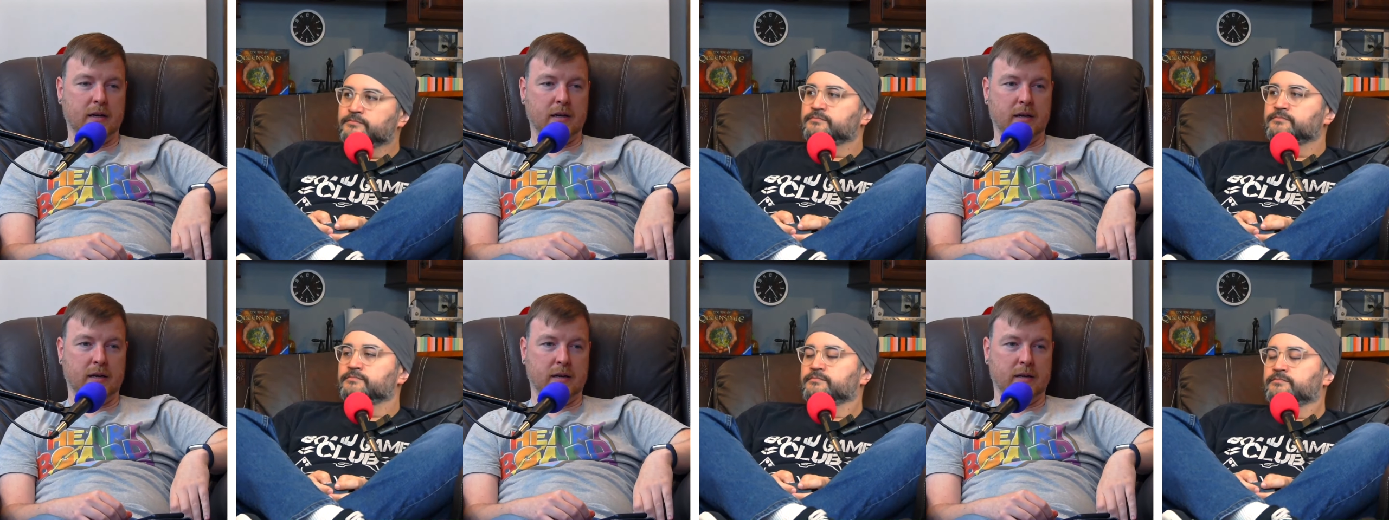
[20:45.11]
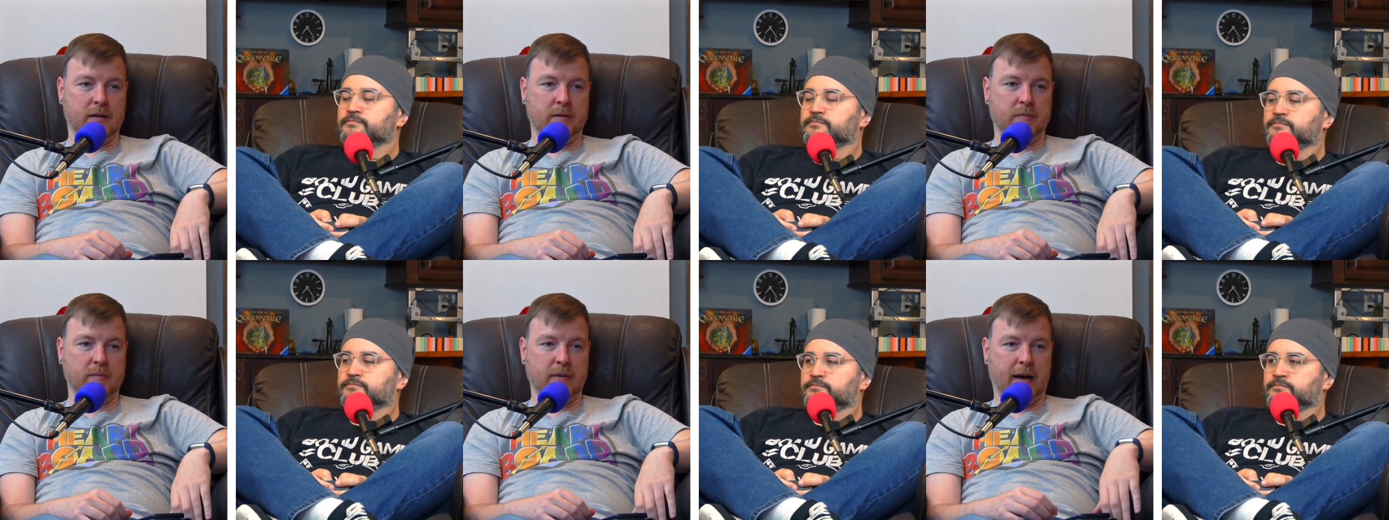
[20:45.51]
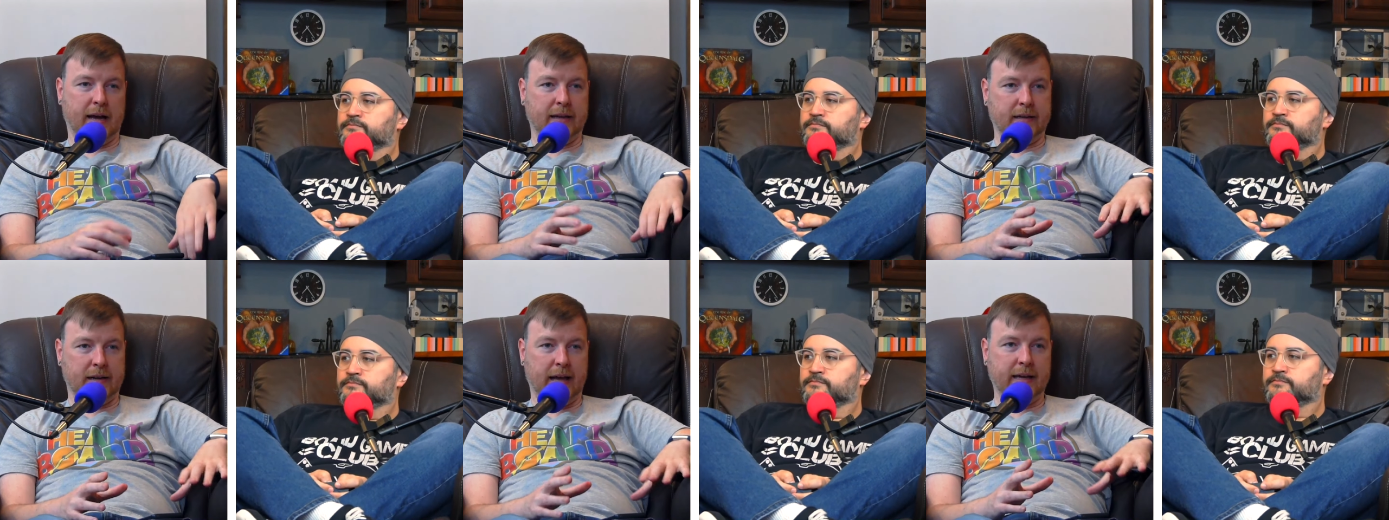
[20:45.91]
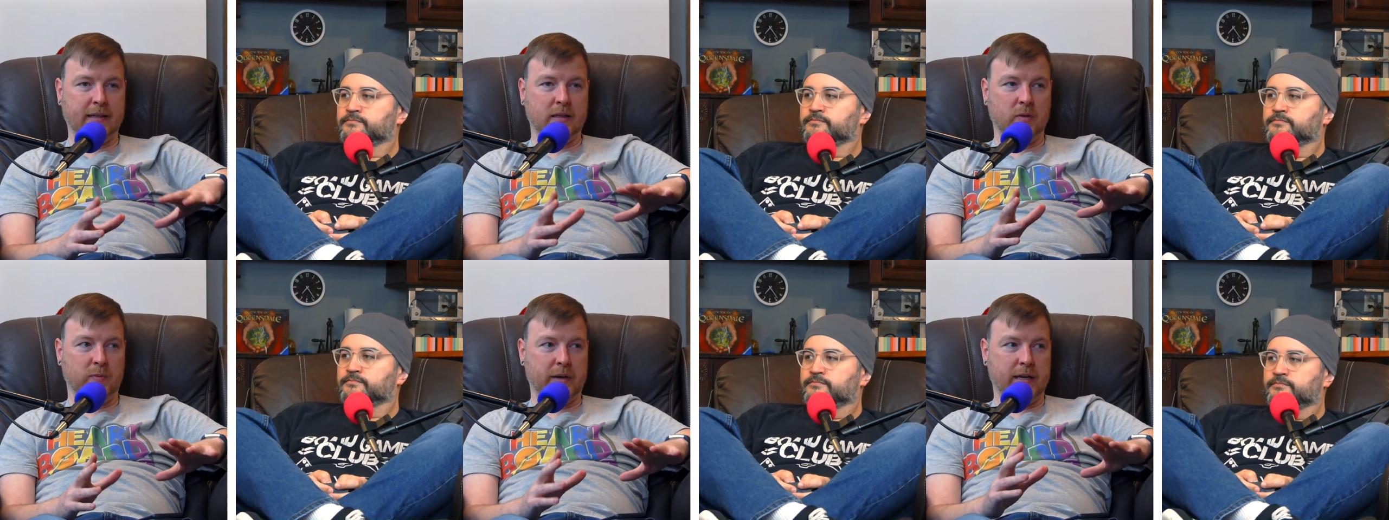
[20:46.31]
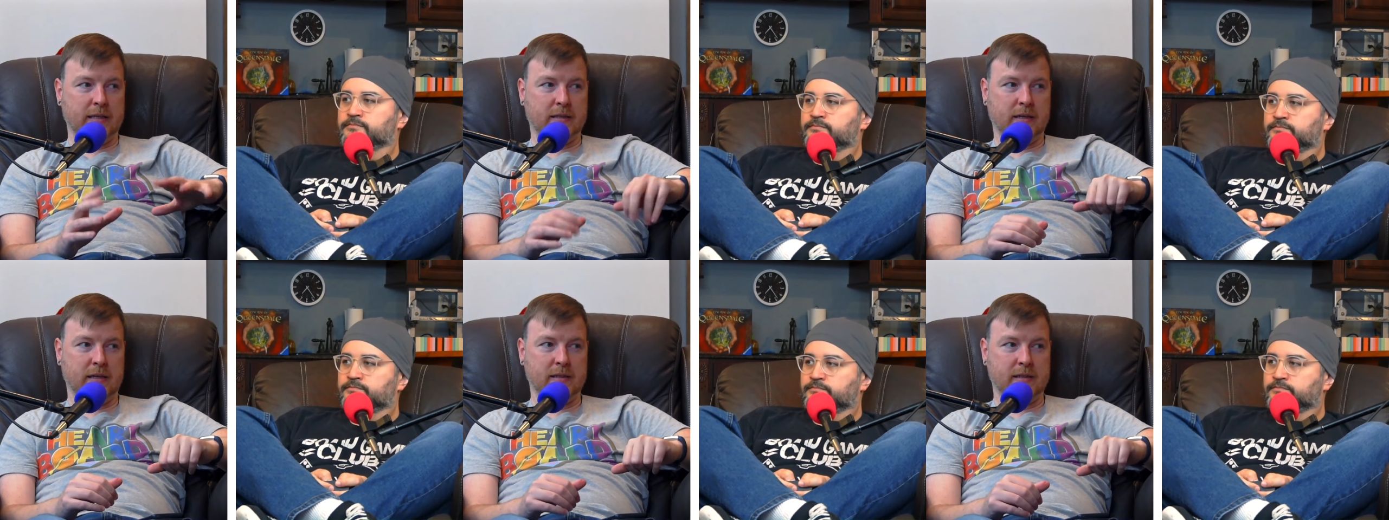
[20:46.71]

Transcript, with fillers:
Speaker 1: I like the way it does